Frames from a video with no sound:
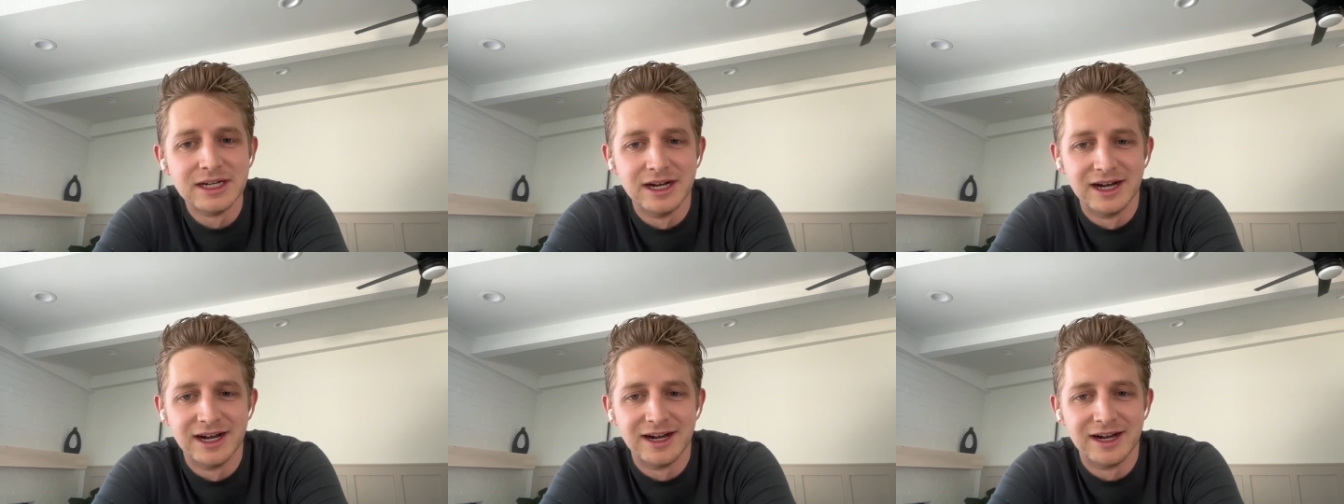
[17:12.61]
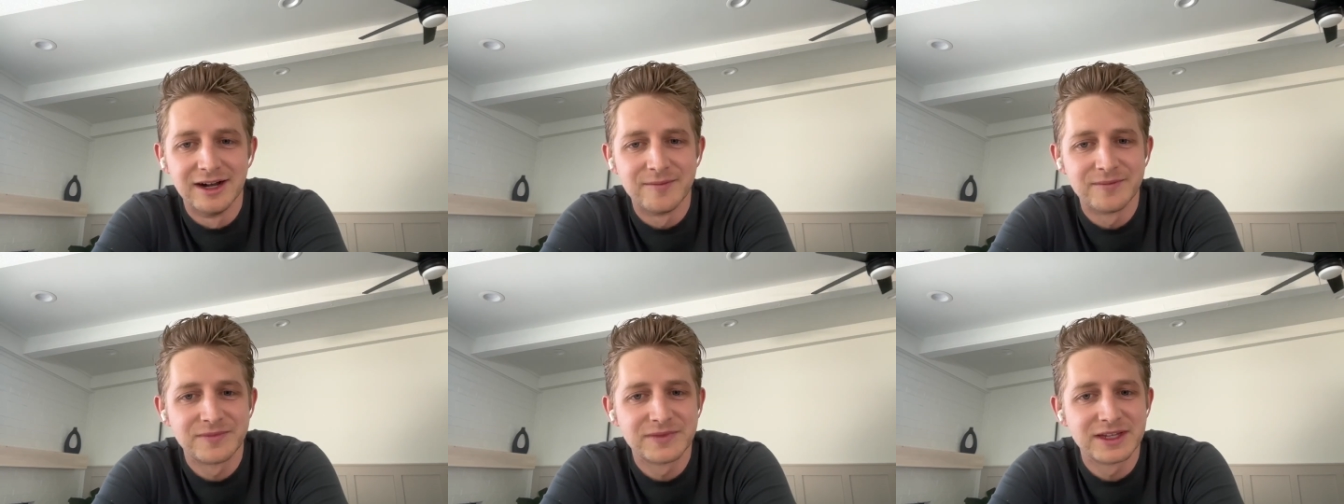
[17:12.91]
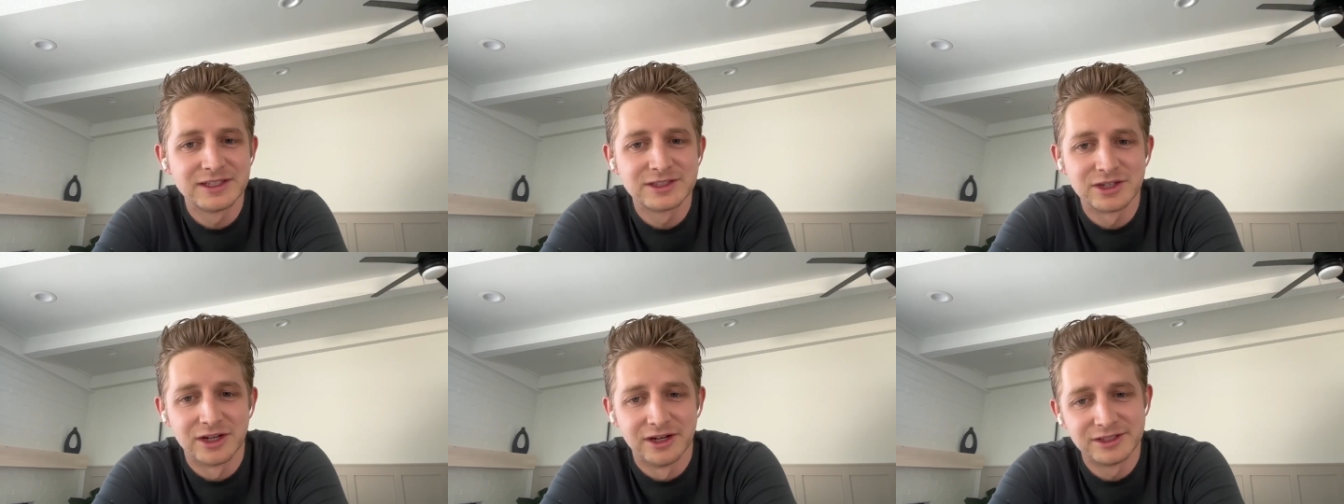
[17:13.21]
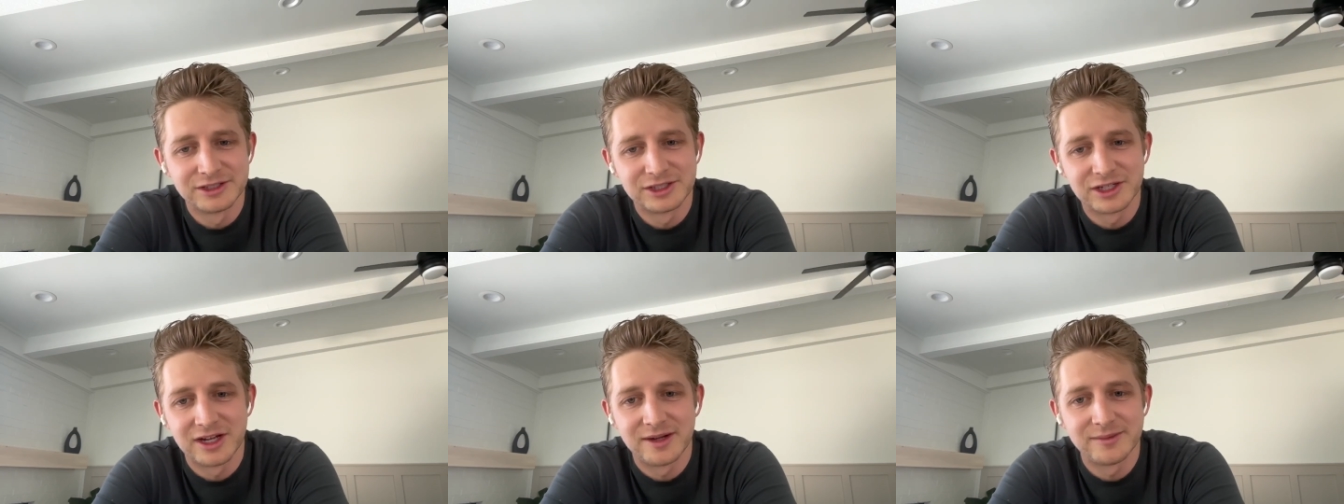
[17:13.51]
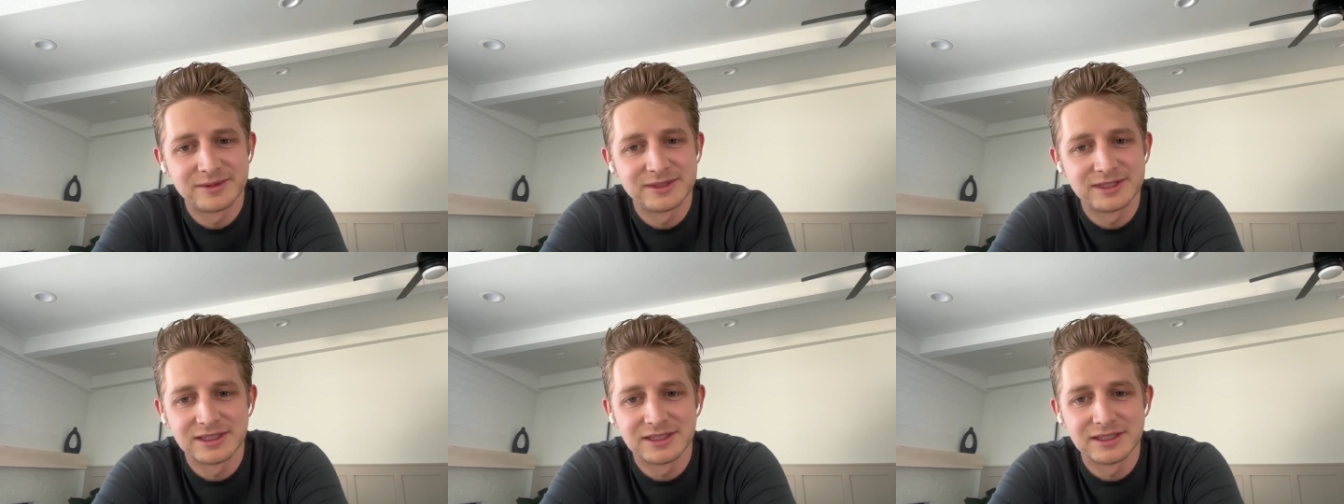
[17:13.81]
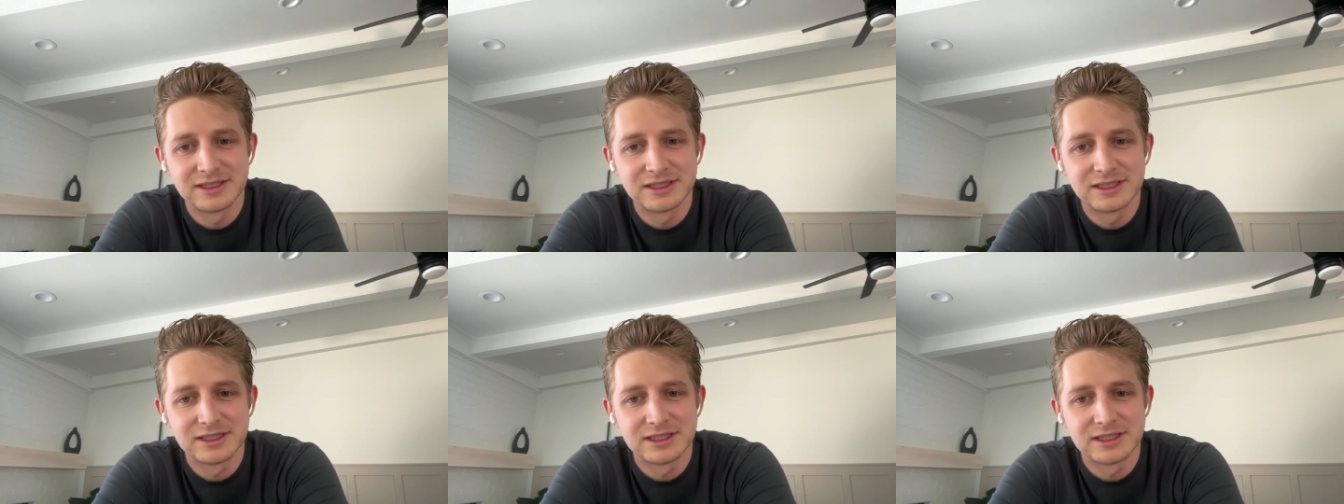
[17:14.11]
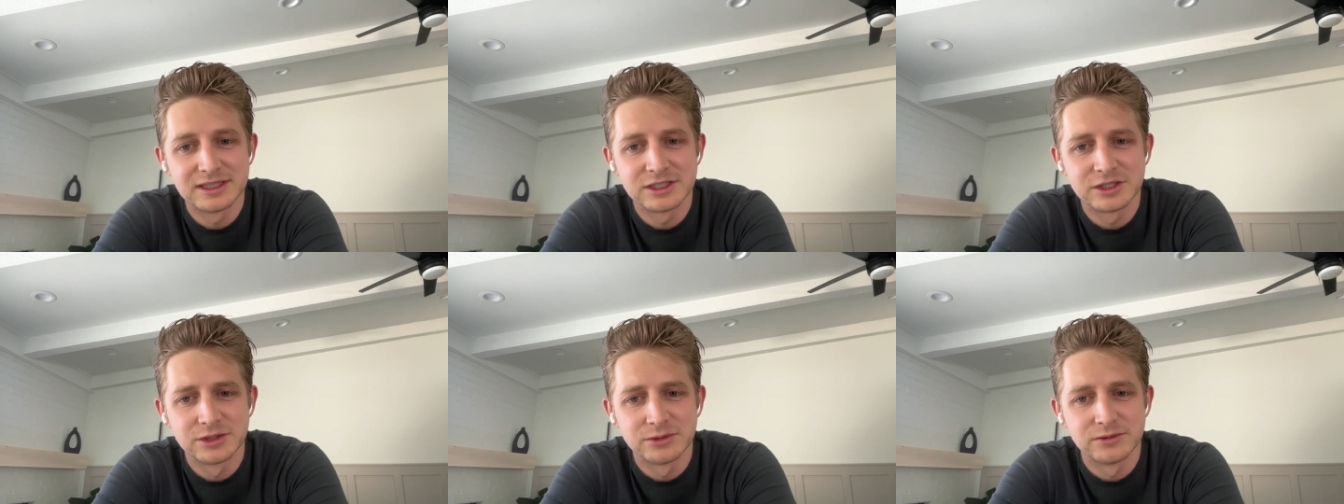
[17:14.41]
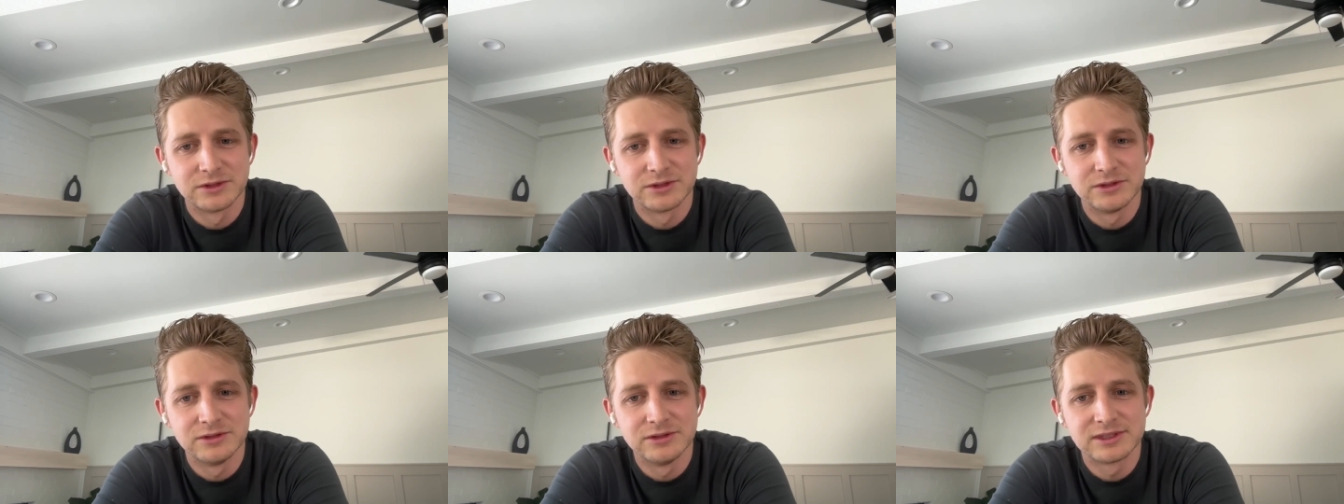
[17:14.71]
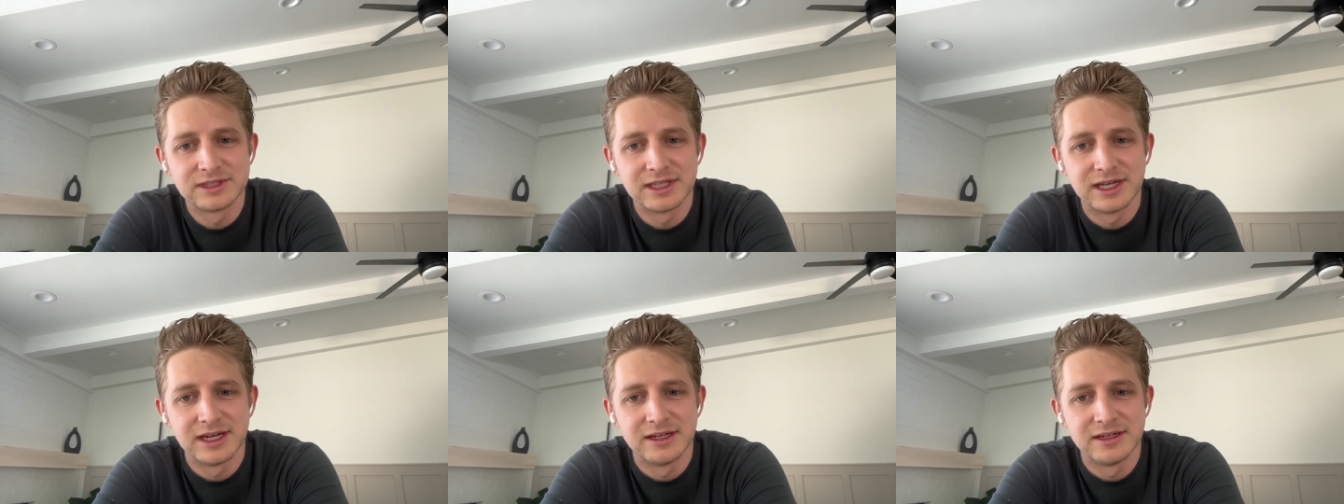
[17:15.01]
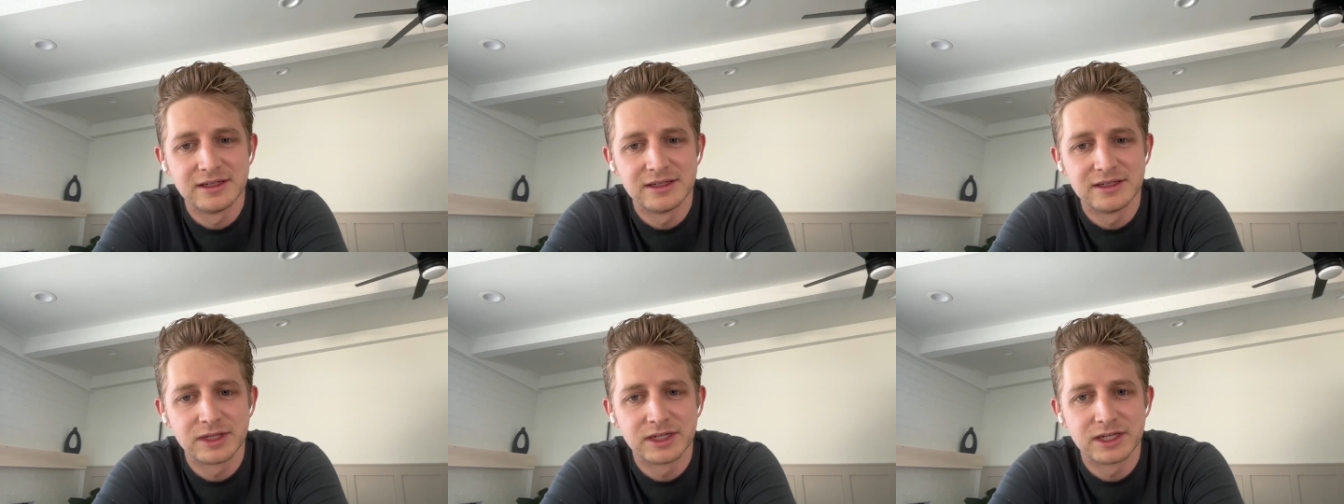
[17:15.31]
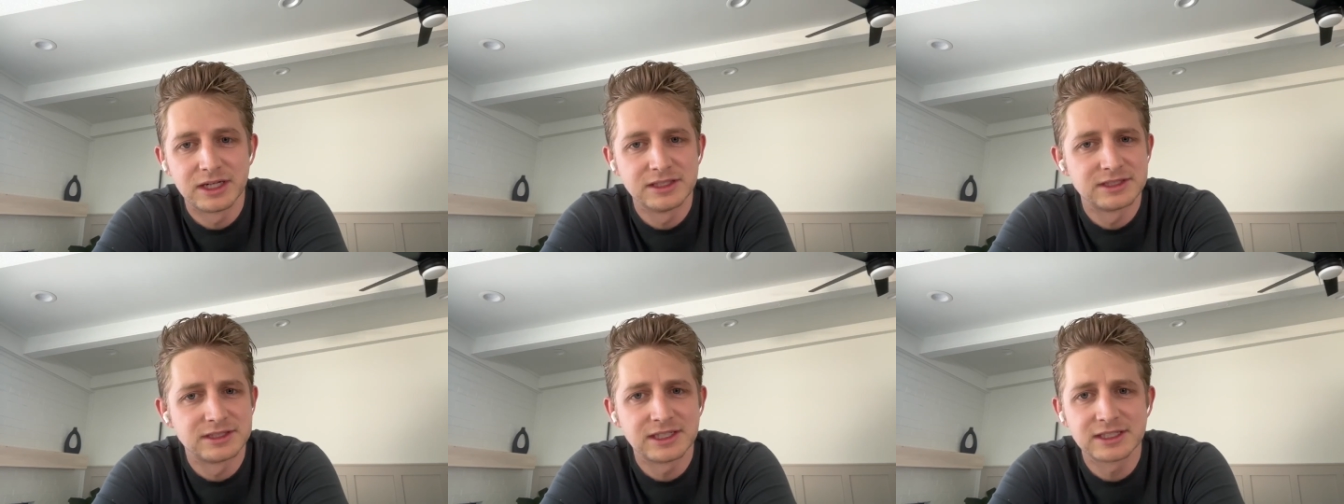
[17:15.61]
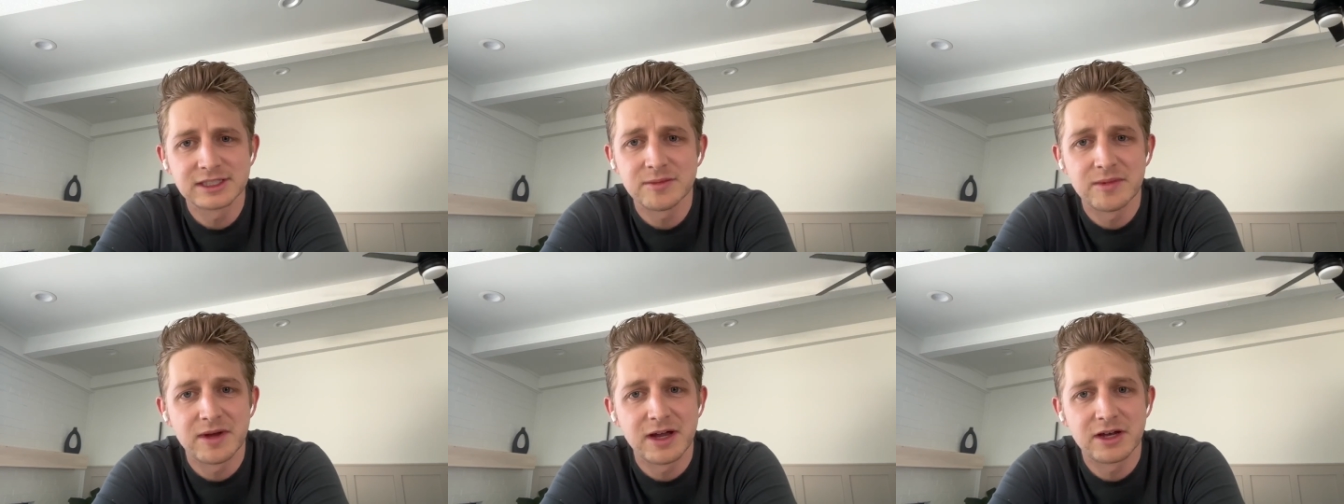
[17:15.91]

It's our job to reduce that because it doesn't